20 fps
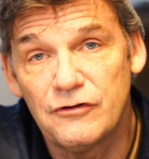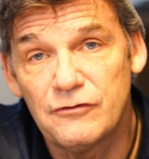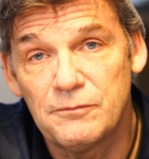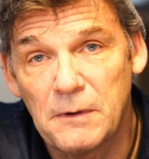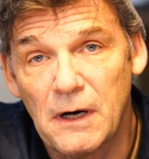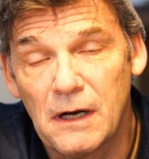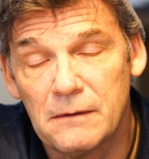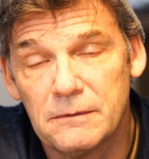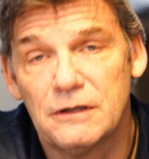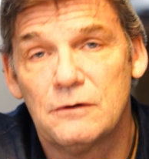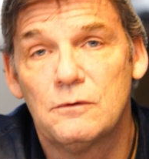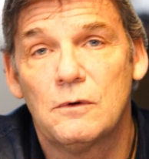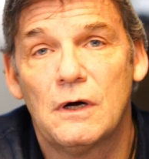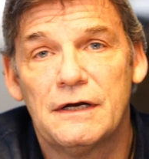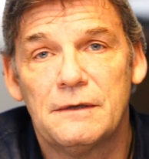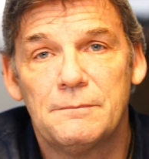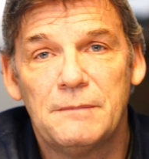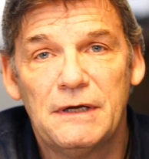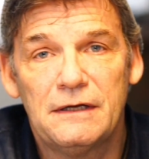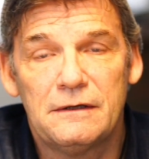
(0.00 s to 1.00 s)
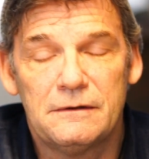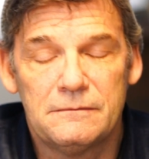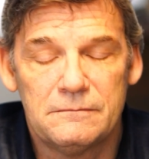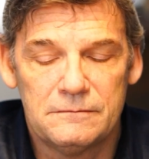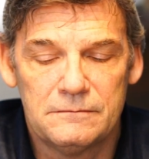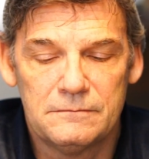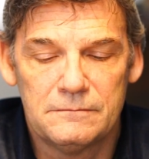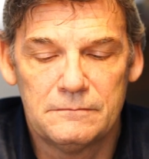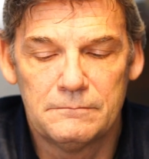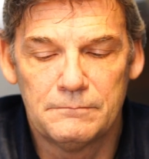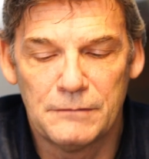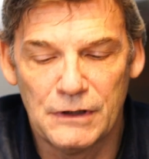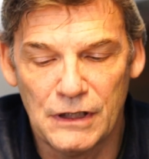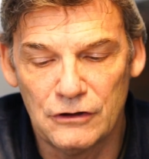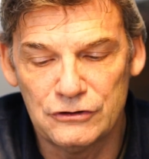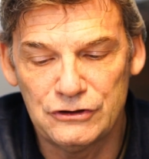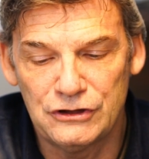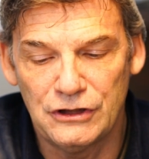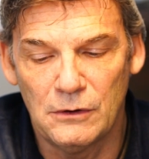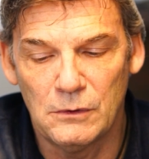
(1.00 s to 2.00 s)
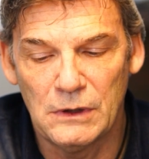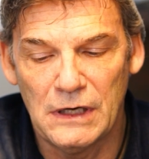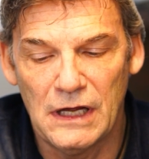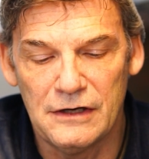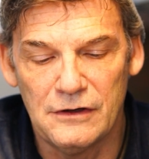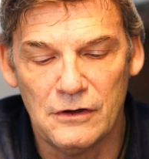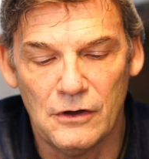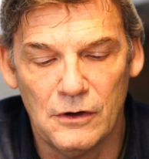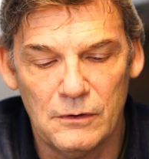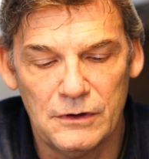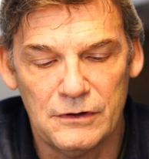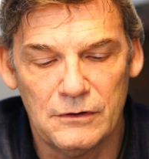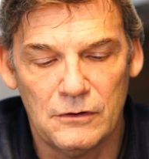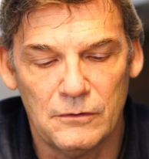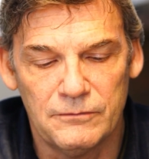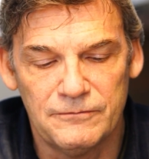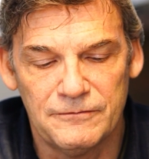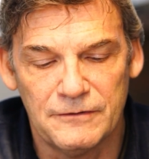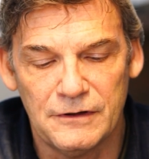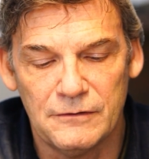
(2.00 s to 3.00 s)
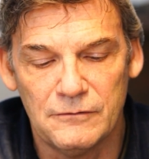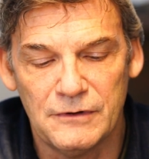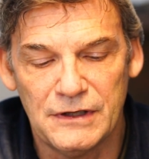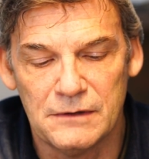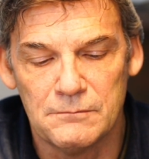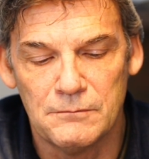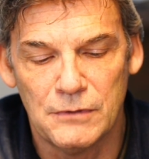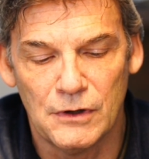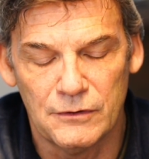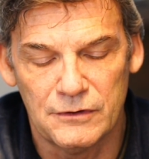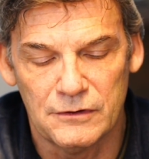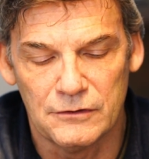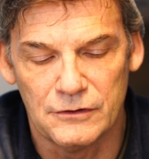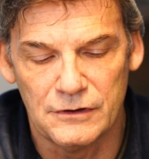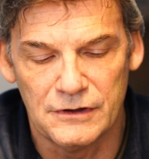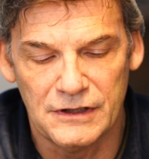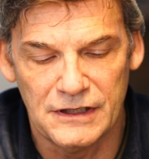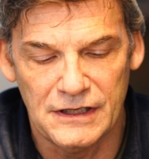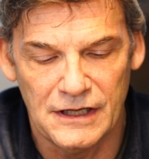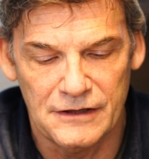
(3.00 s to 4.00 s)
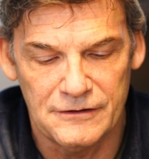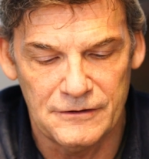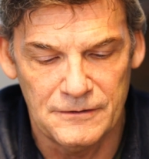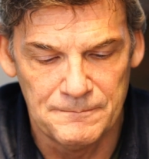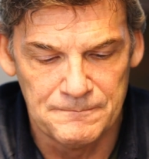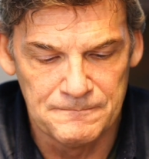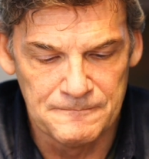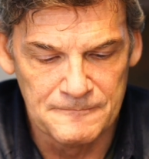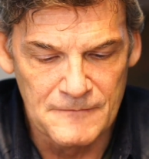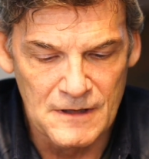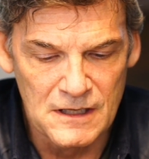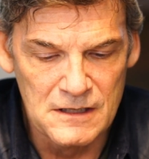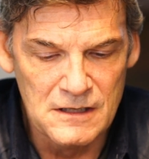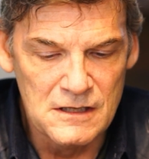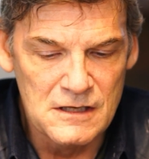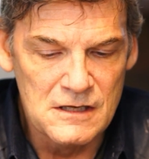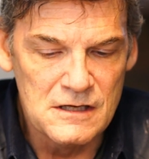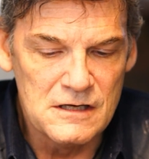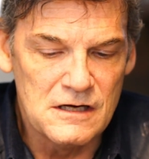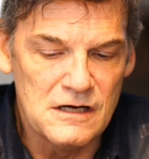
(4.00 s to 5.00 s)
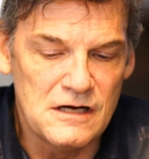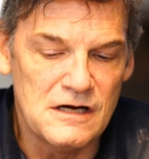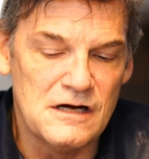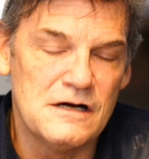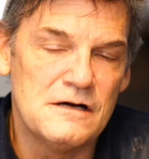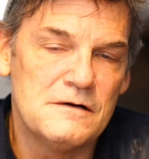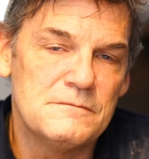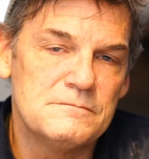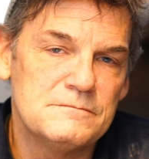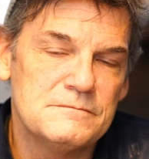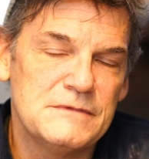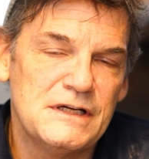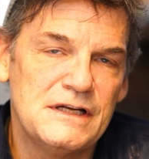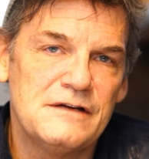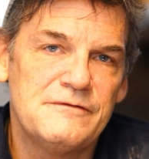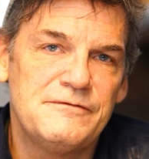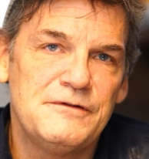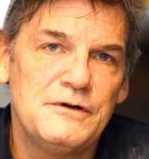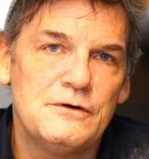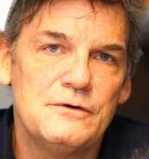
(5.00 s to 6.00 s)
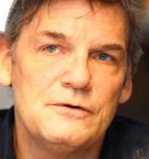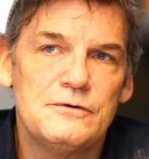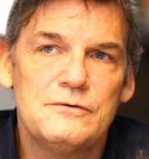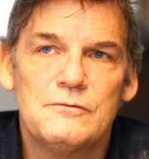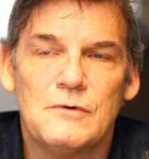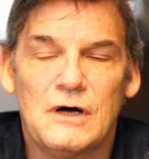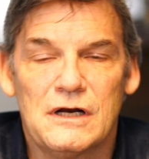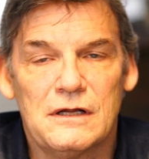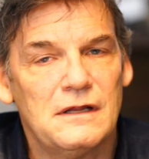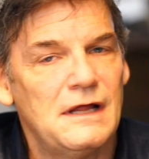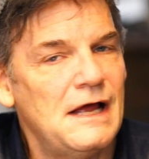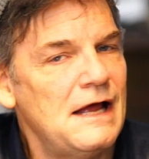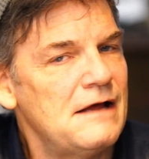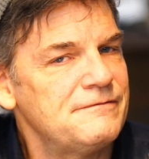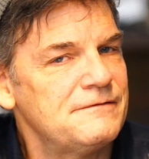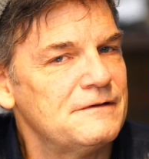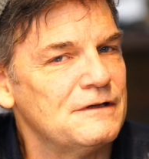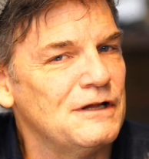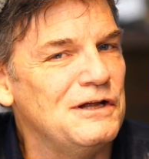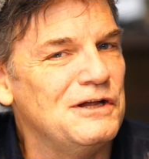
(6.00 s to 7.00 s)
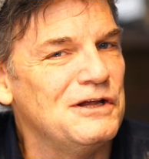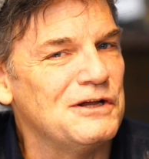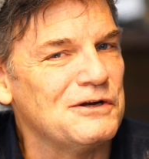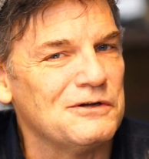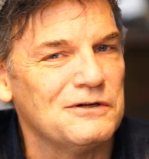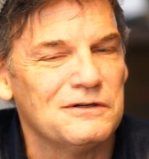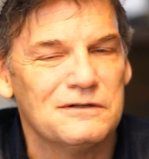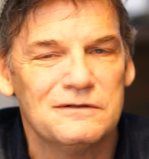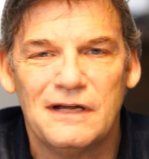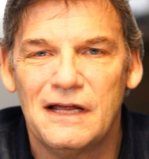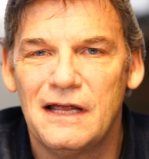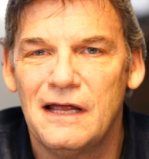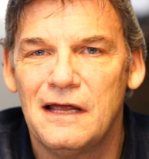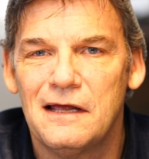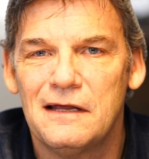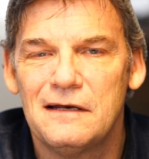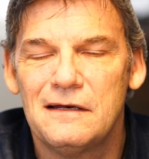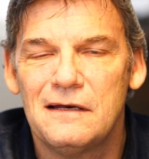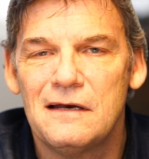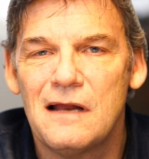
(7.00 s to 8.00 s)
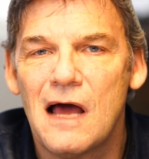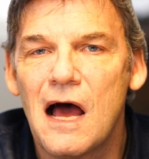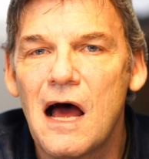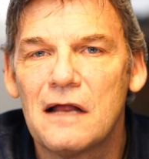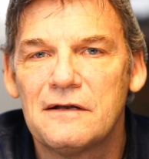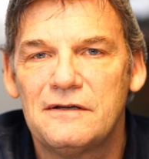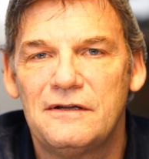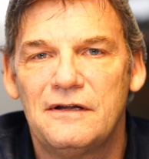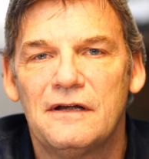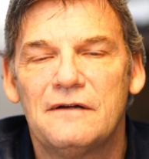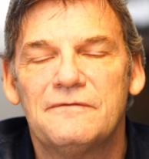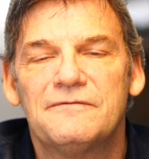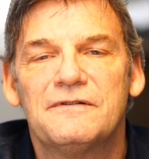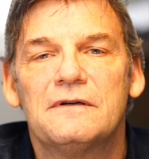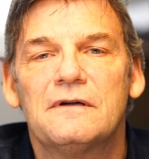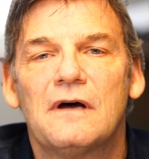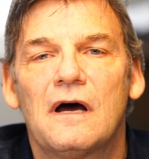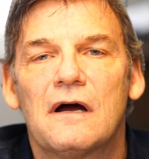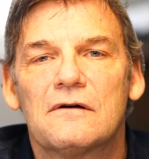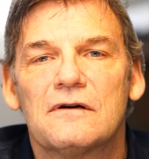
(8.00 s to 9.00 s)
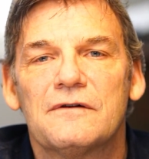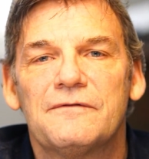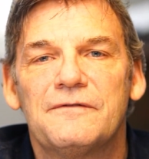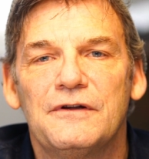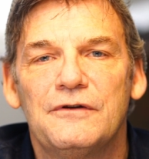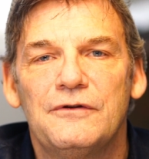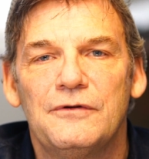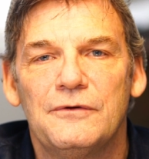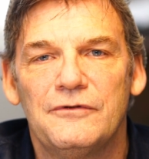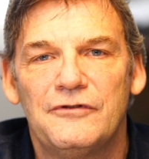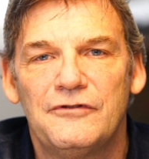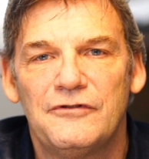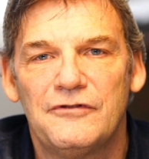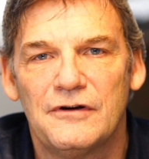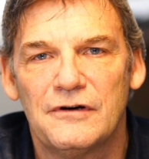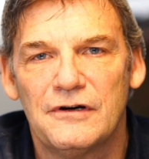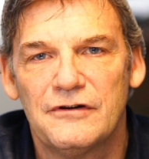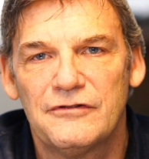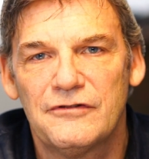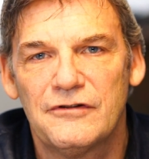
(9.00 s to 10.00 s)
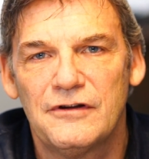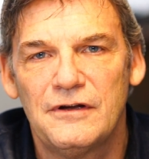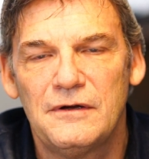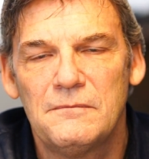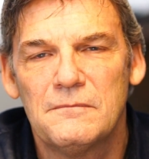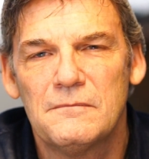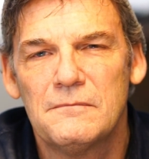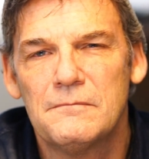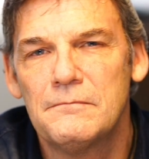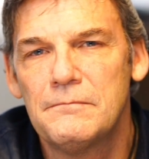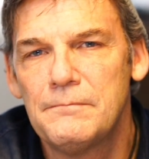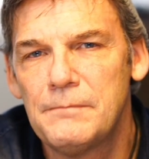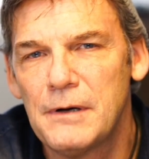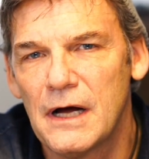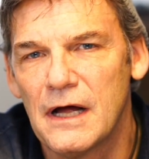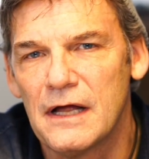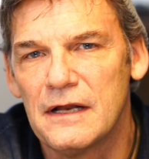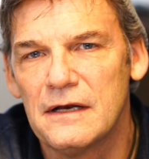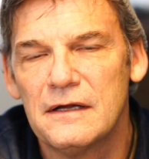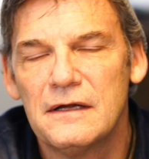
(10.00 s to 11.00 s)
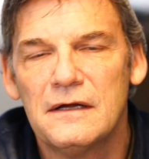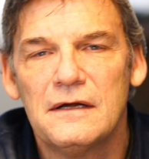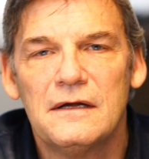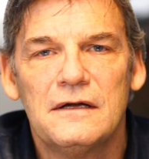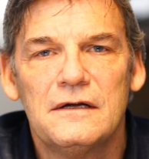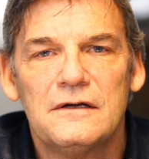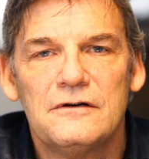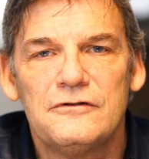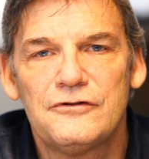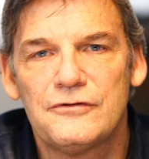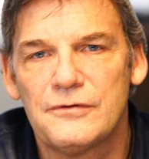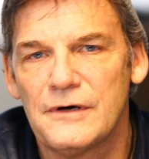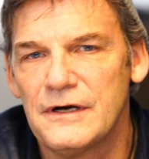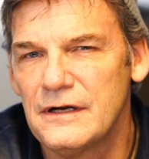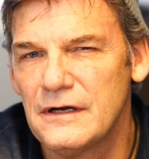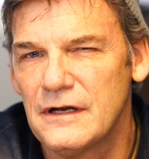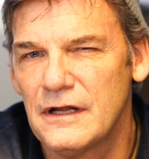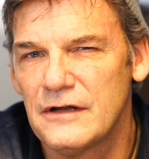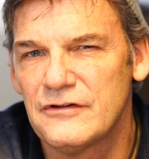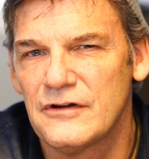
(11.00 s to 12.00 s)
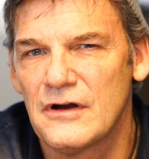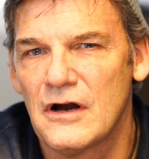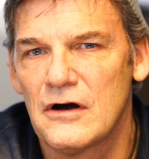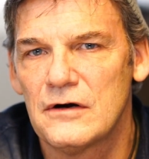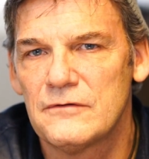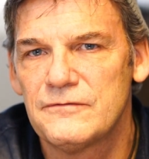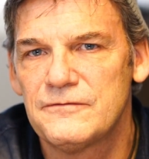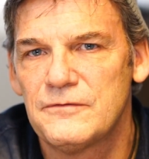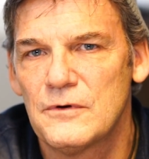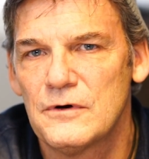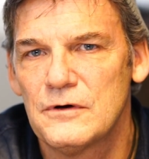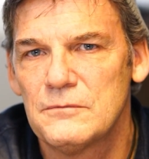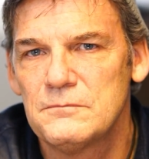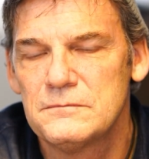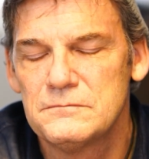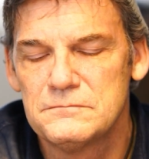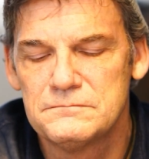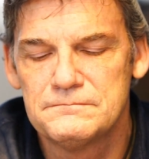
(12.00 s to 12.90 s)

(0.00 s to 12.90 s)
is probably quite a bit, but I'll share what I know, and hopefully we can both learn together. Um, and if you want to laugh a little and not take photography too seriously, but treat it as an art form,